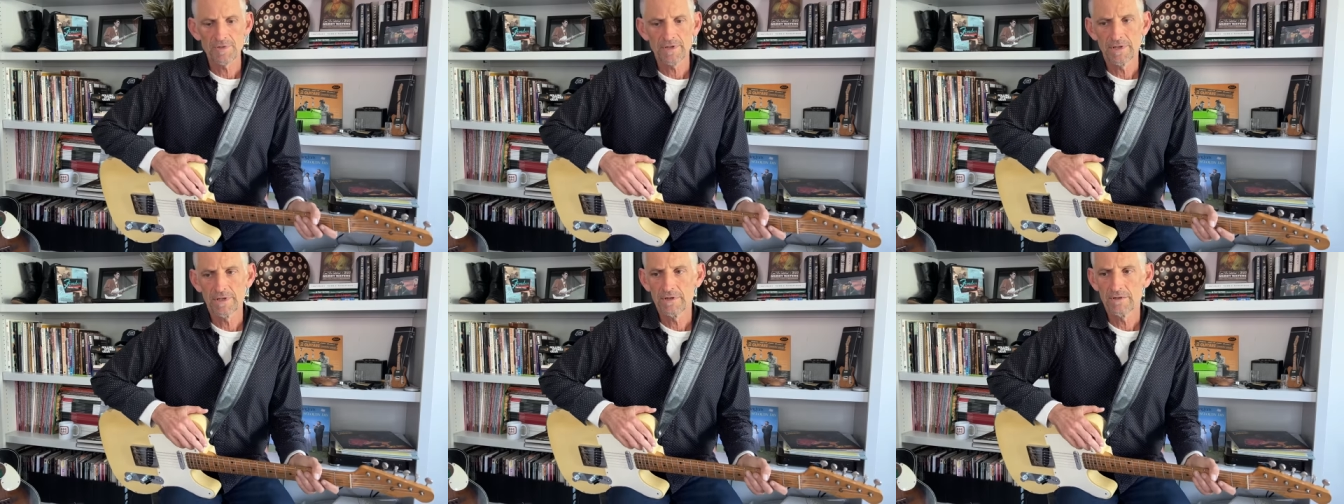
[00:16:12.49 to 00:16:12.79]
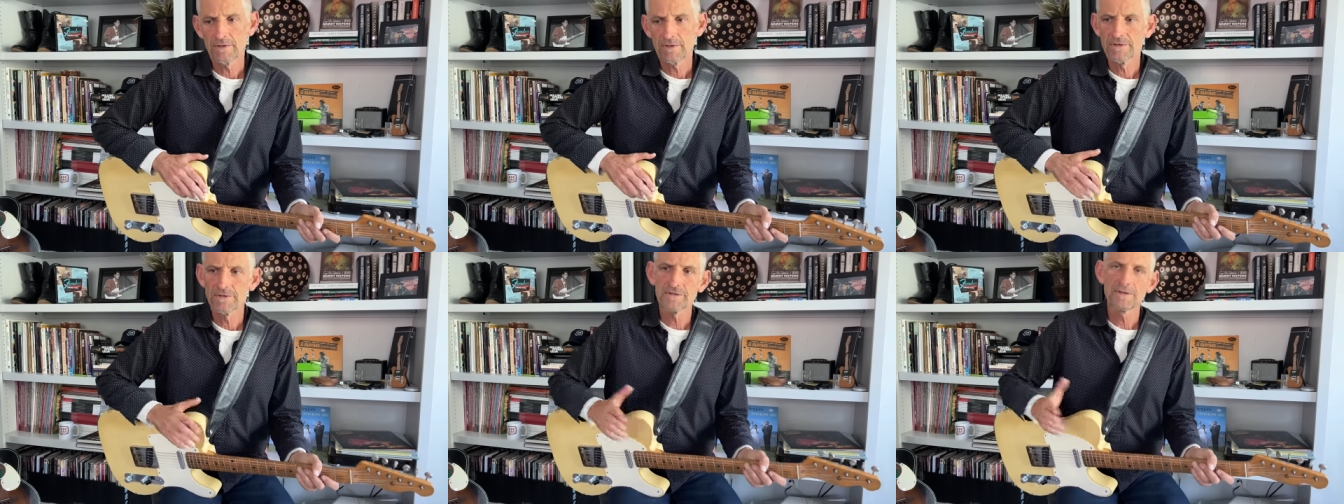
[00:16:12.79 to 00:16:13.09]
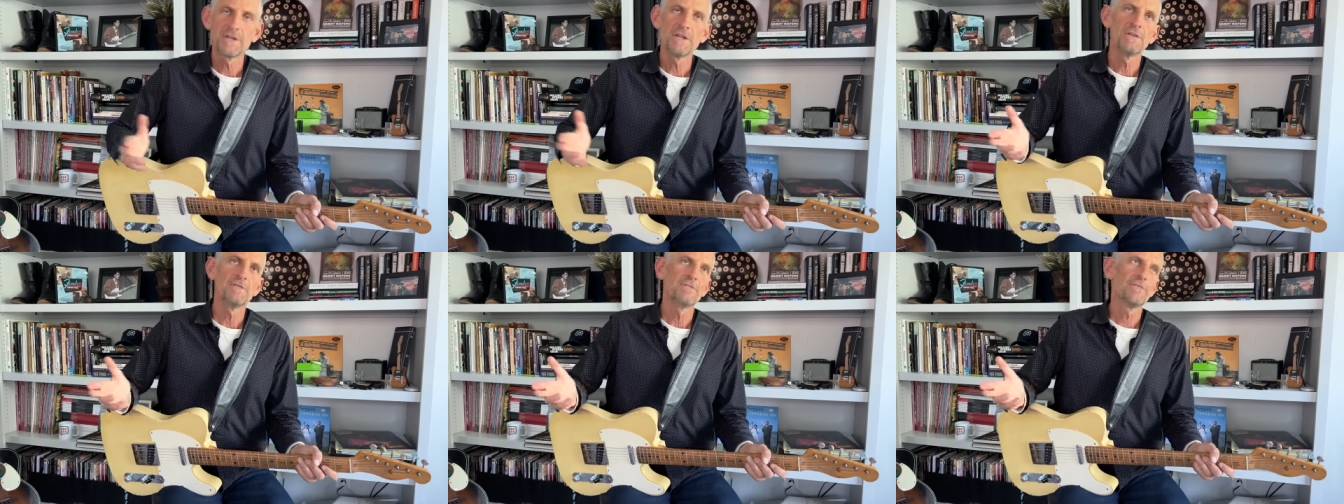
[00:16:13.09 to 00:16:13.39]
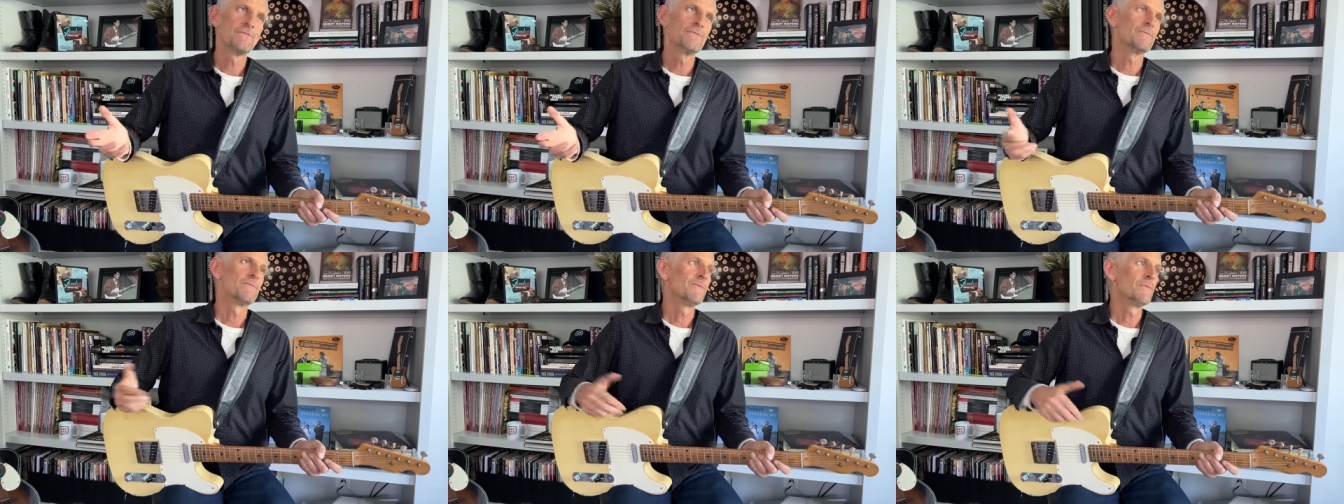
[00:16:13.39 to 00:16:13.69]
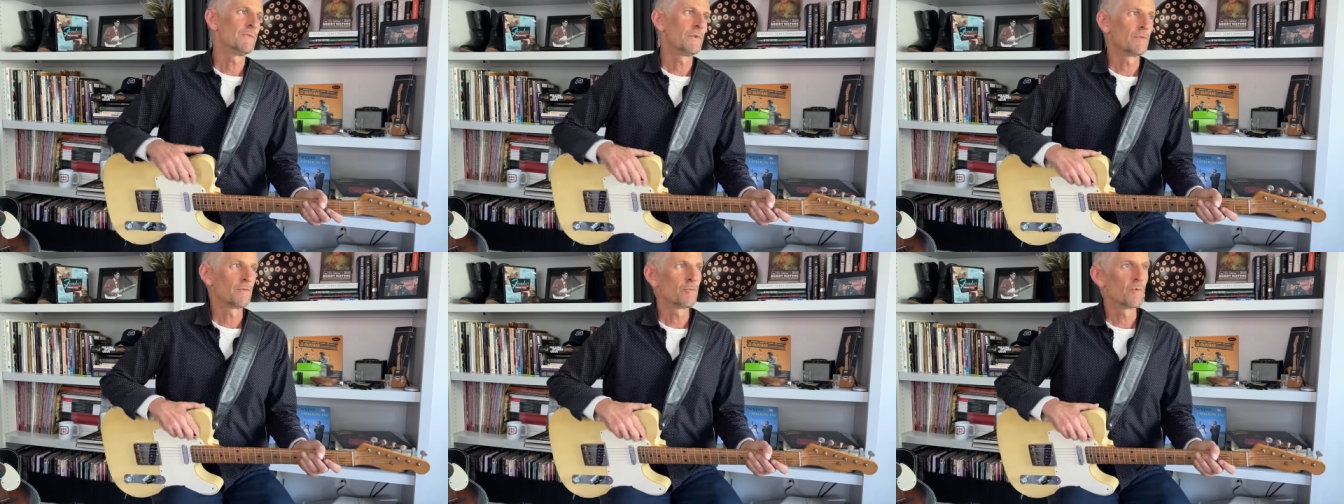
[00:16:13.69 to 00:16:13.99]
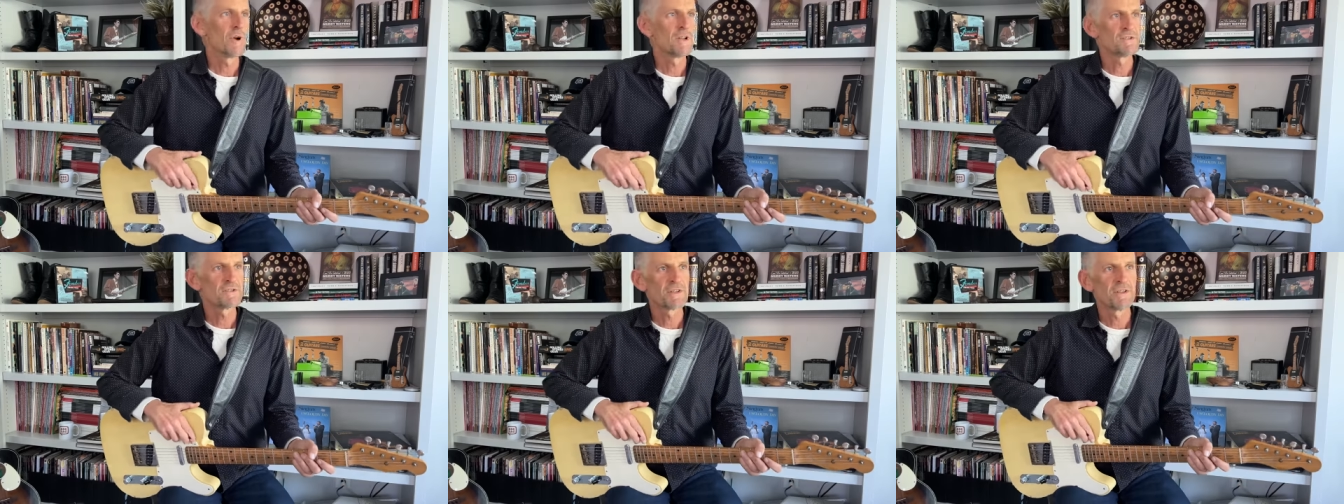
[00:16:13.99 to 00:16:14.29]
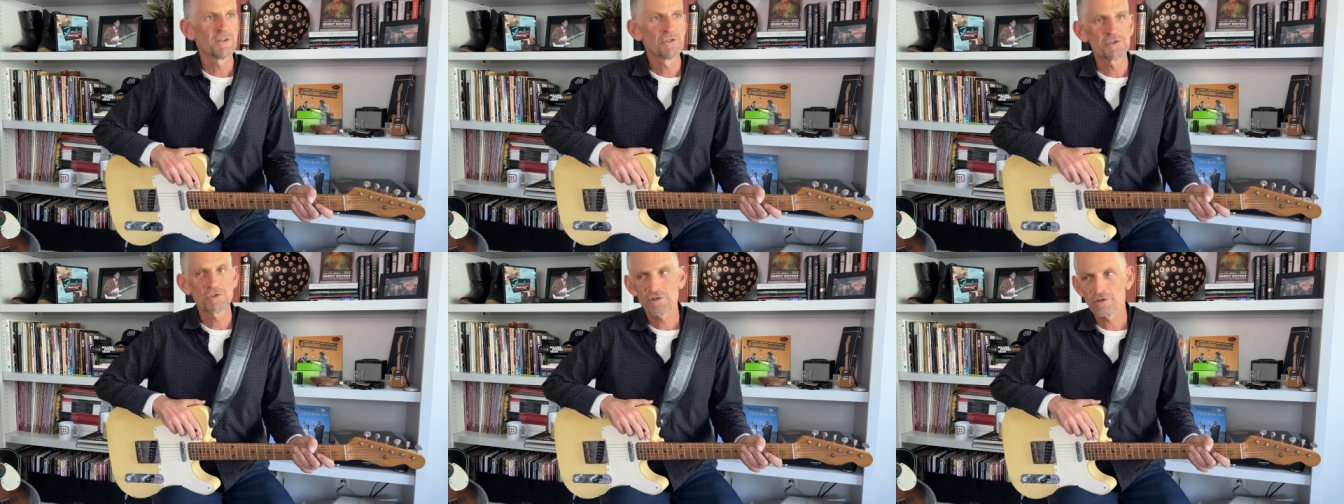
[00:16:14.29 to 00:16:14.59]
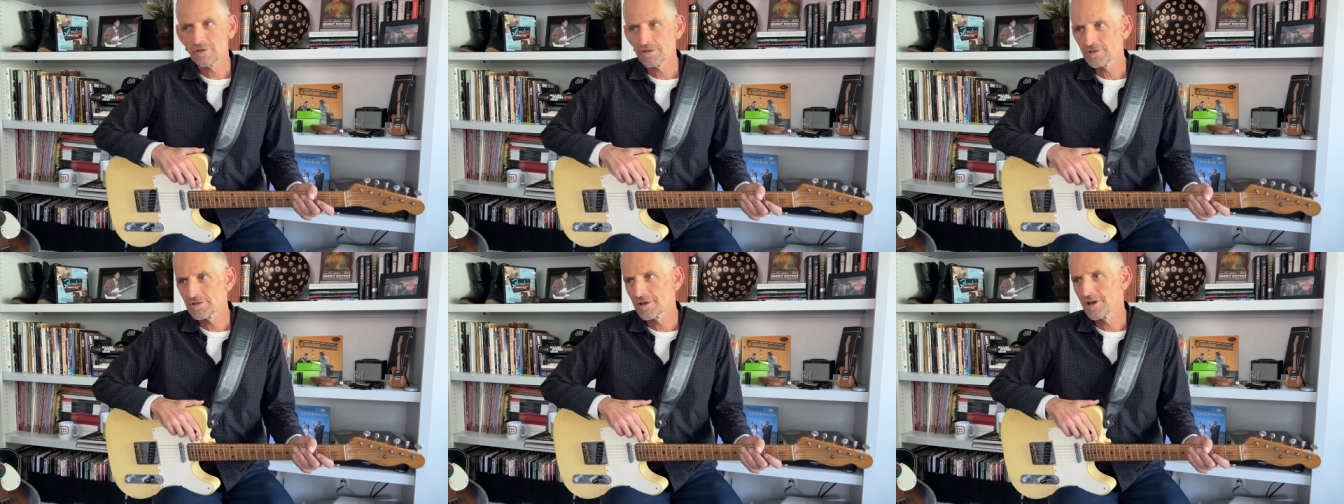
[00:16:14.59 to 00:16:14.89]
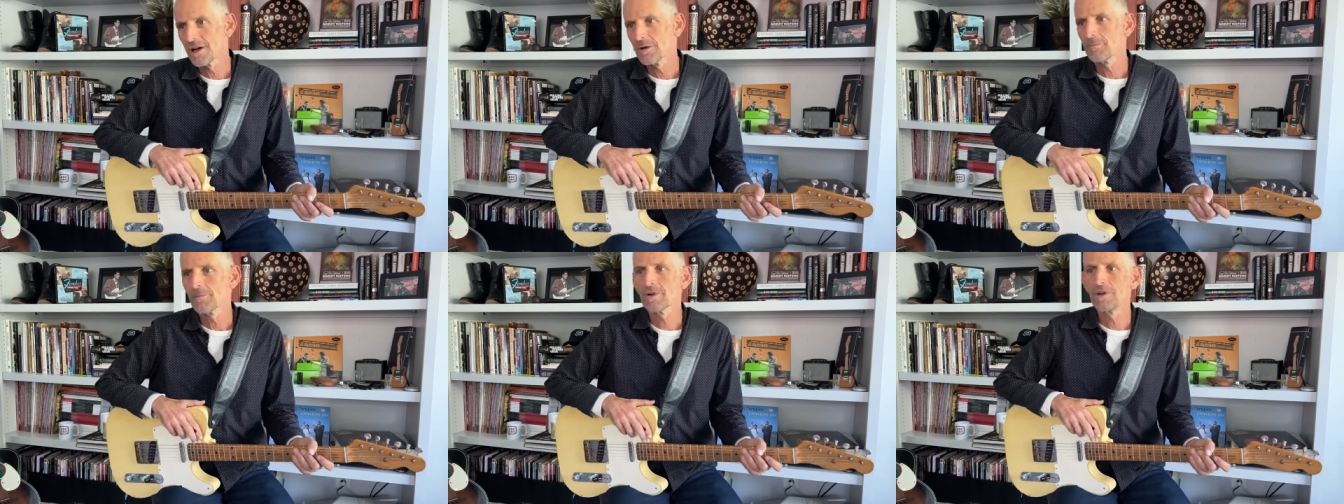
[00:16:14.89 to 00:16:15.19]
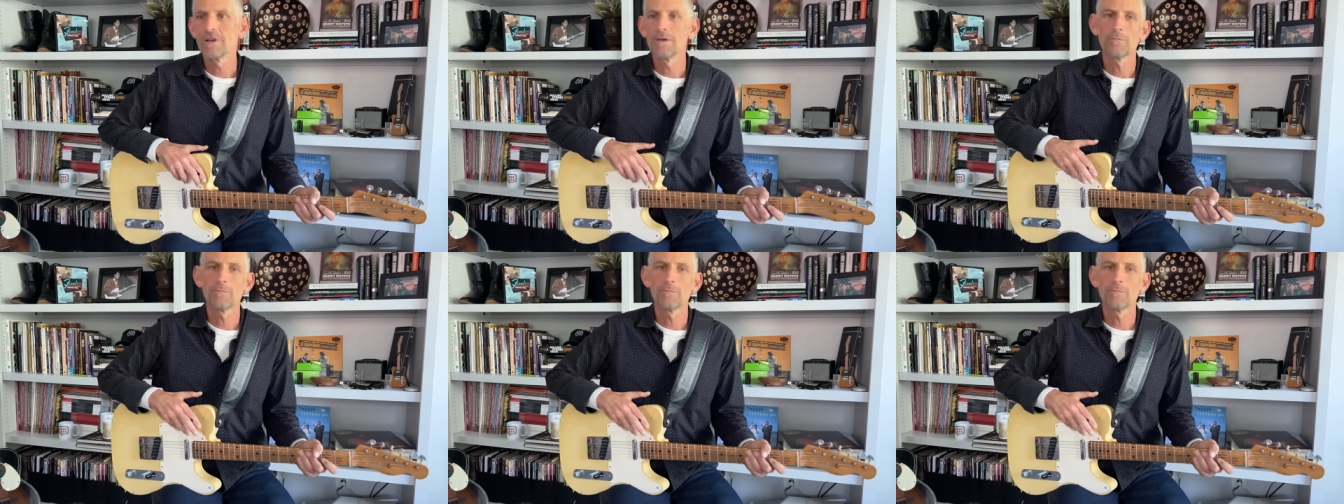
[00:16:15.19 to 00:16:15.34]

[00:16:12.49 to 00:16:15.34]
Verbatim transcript: And Steve you know, runs an insurance company